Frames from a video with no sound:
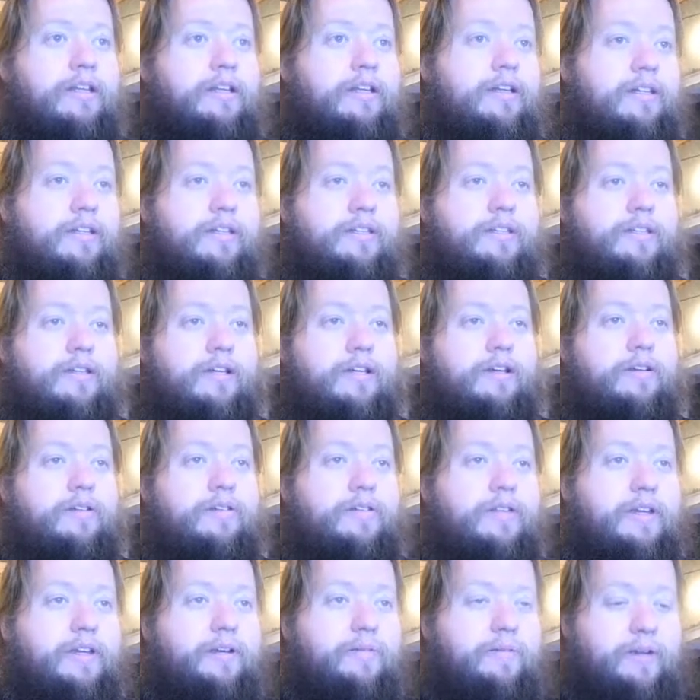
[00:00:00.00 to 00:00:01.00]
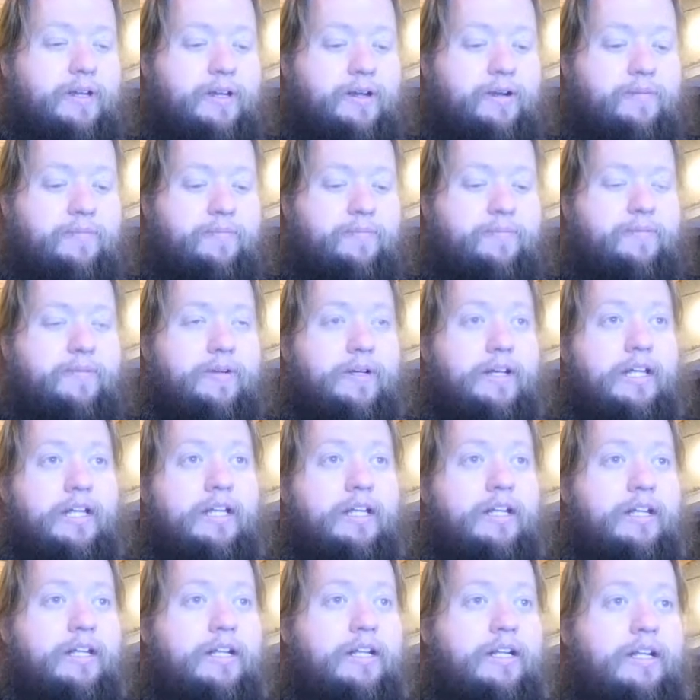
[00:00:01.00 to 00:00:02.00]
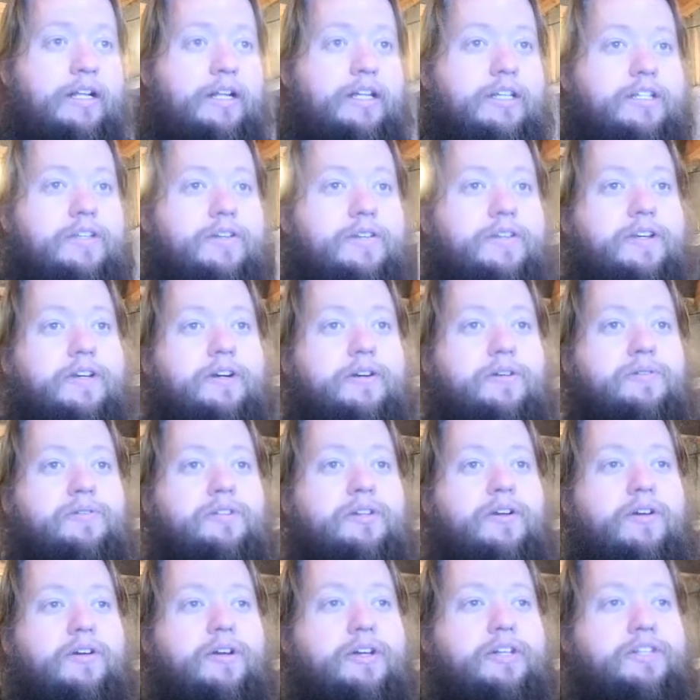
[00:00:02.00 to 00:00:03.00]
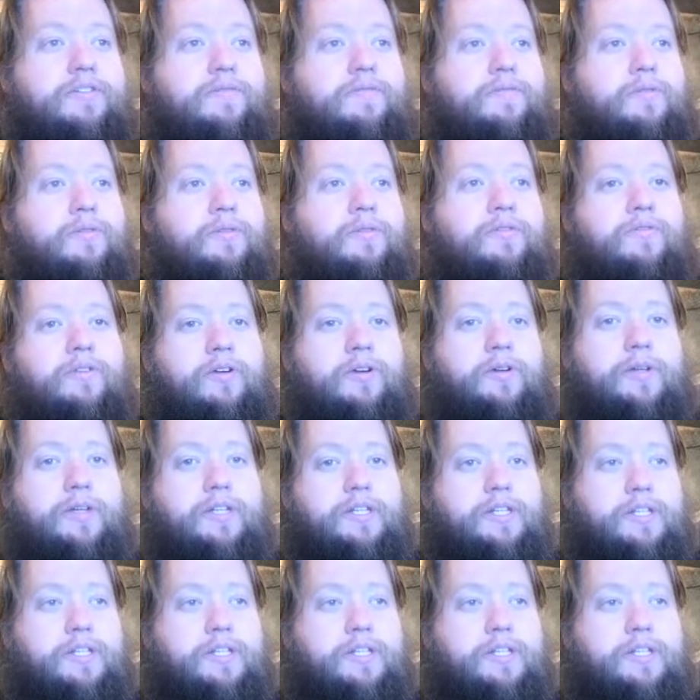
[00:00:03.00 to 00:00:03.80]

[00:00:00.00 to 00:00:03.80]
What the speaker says: So there we go. So those are his 4 focuses.